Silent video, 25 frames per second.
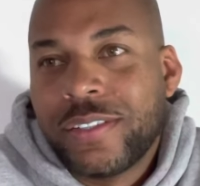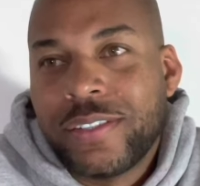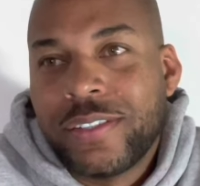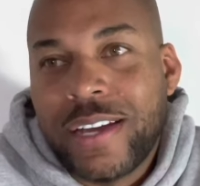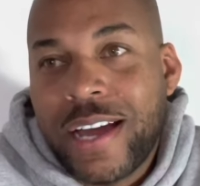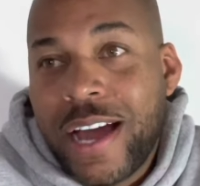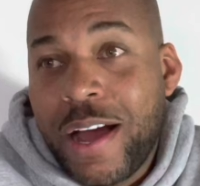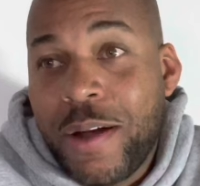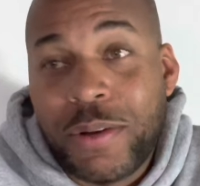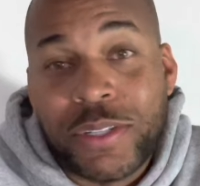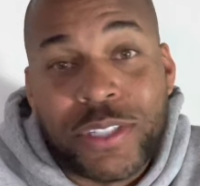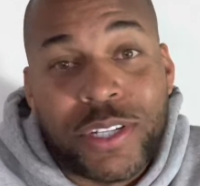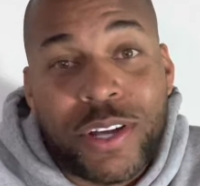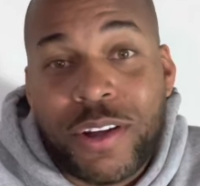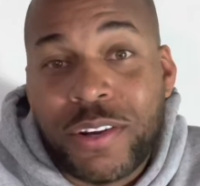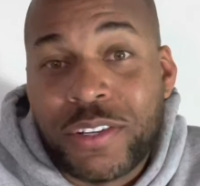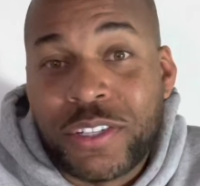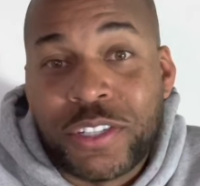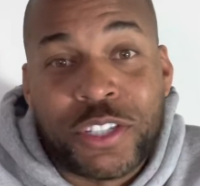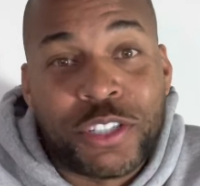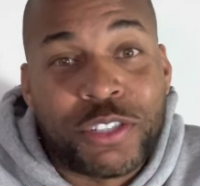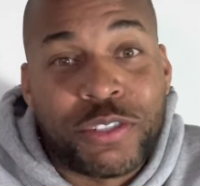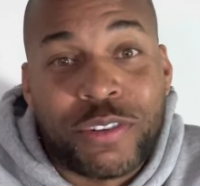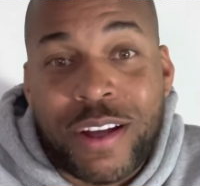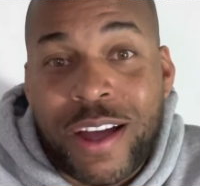I was all
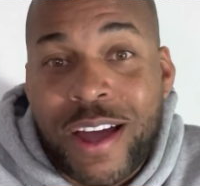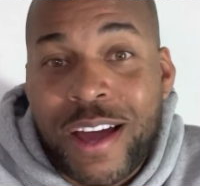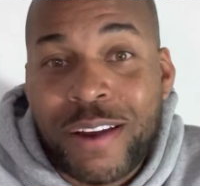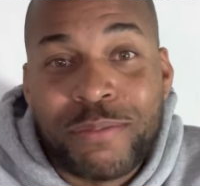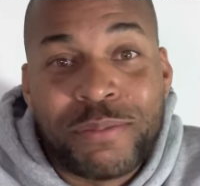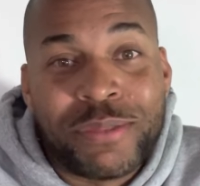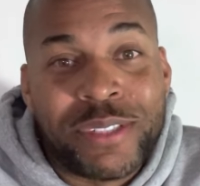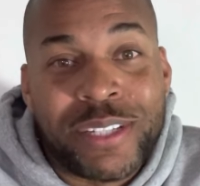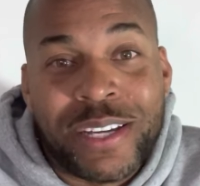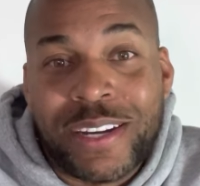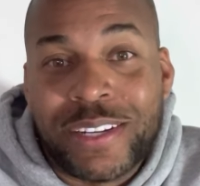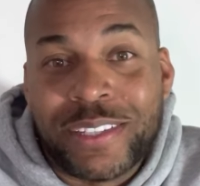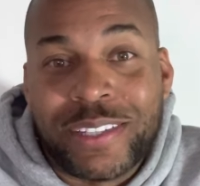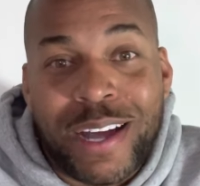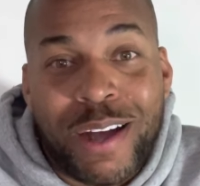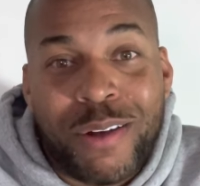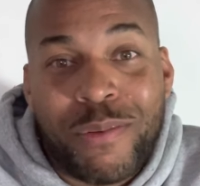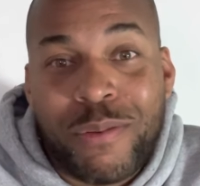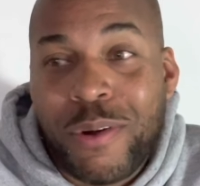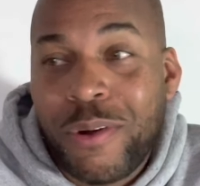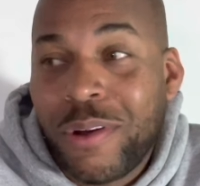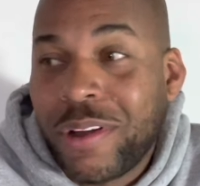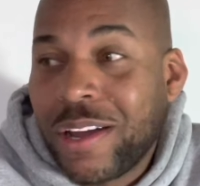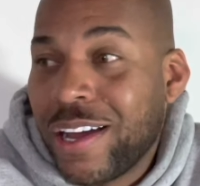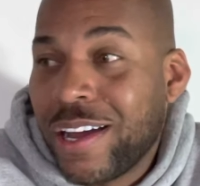distraught. I'm telling you, I
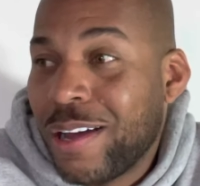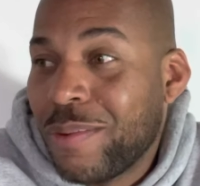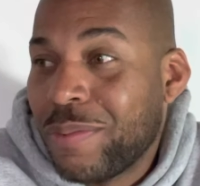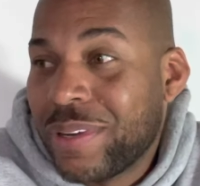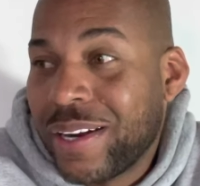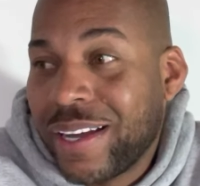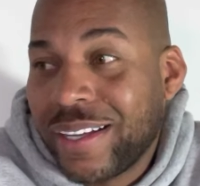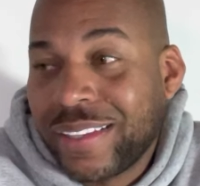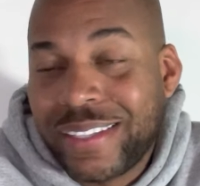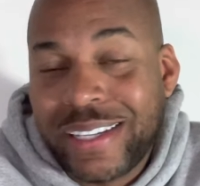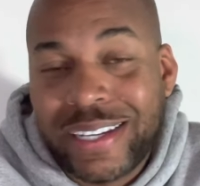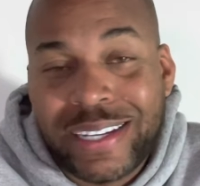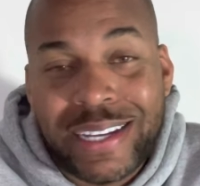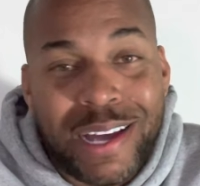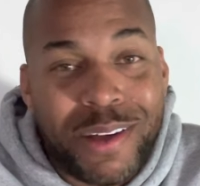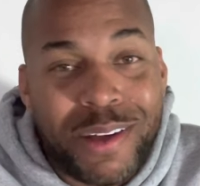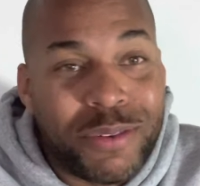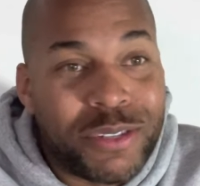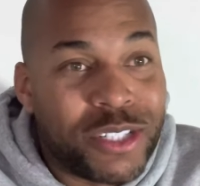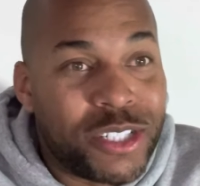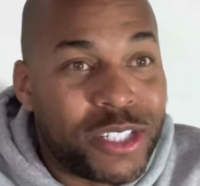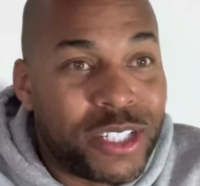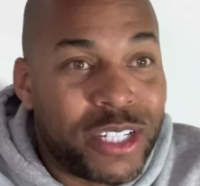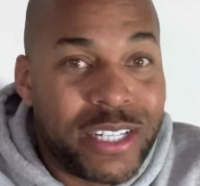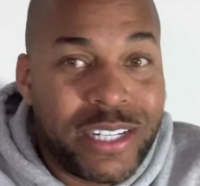woke up and I think I was
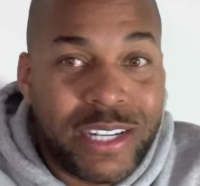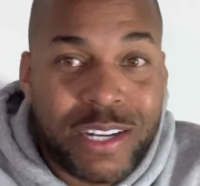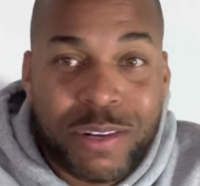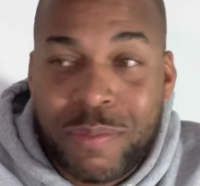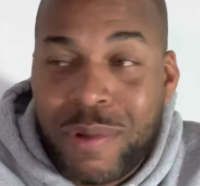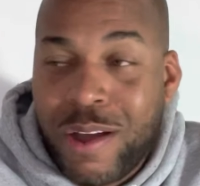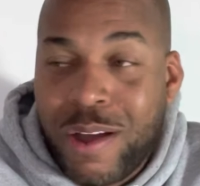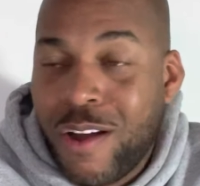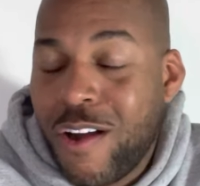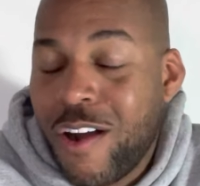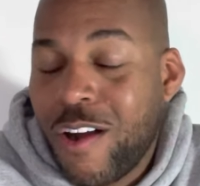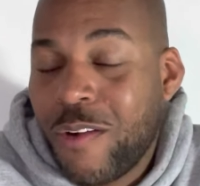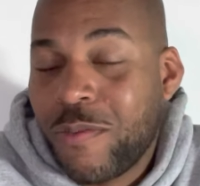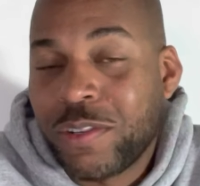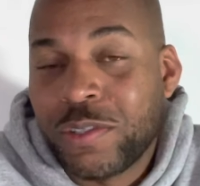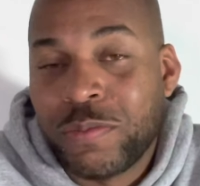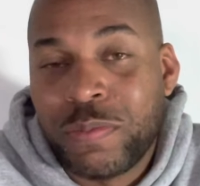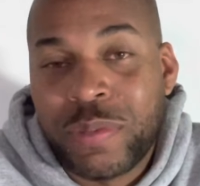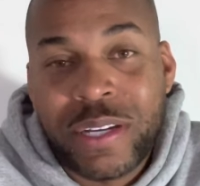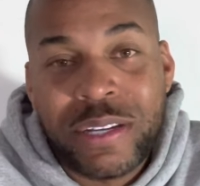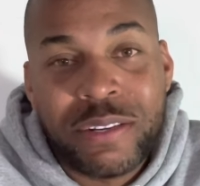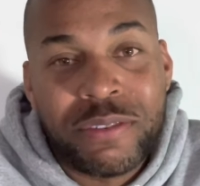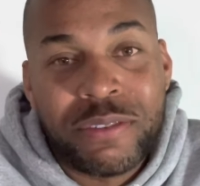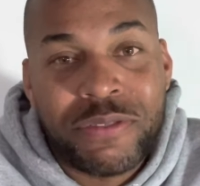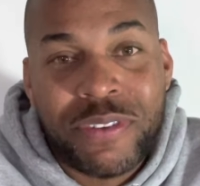sitting there. My heart was
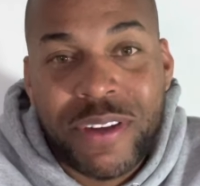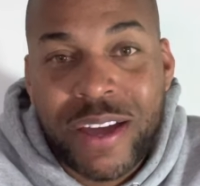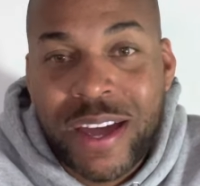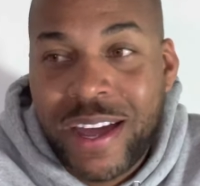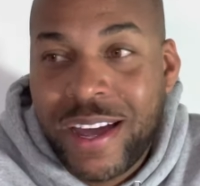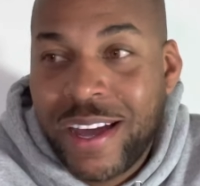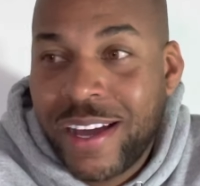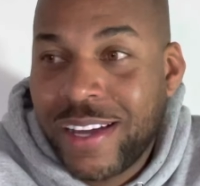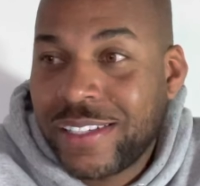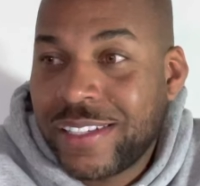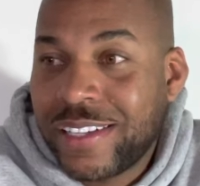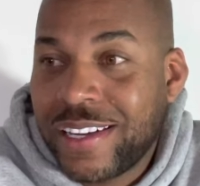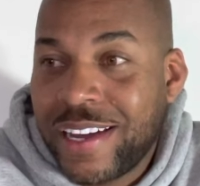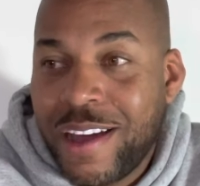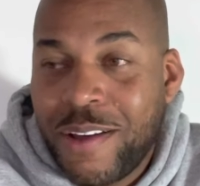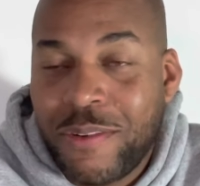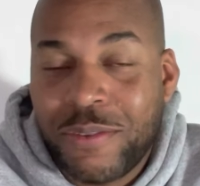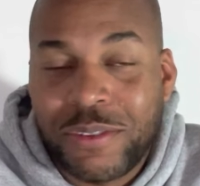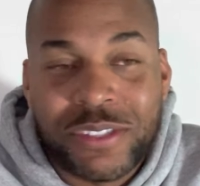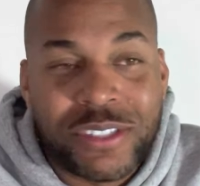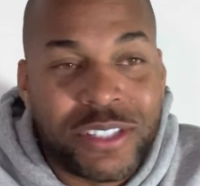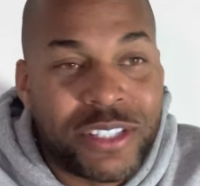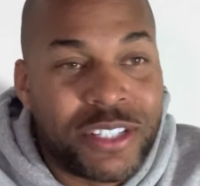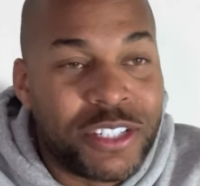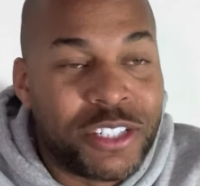beating fast. I
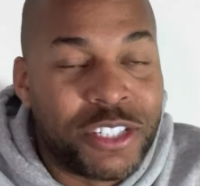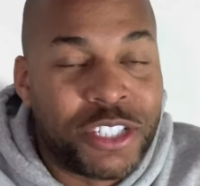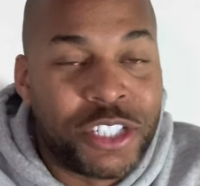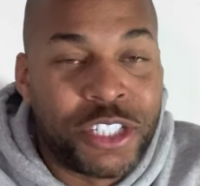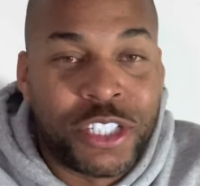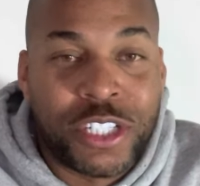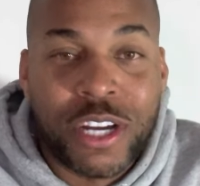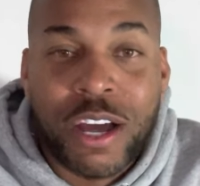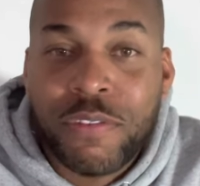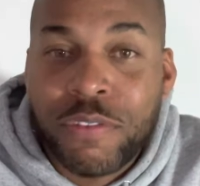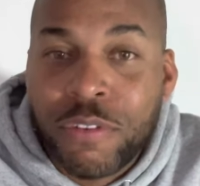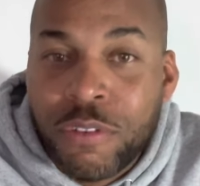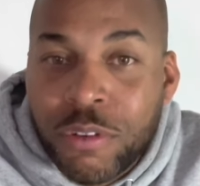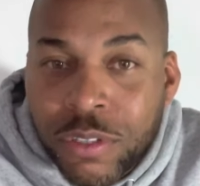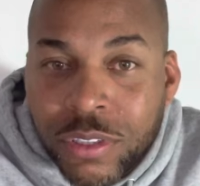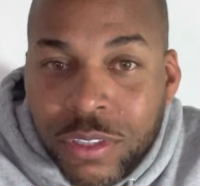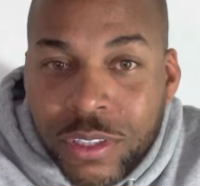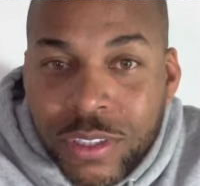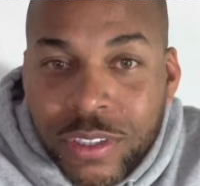was disheveled.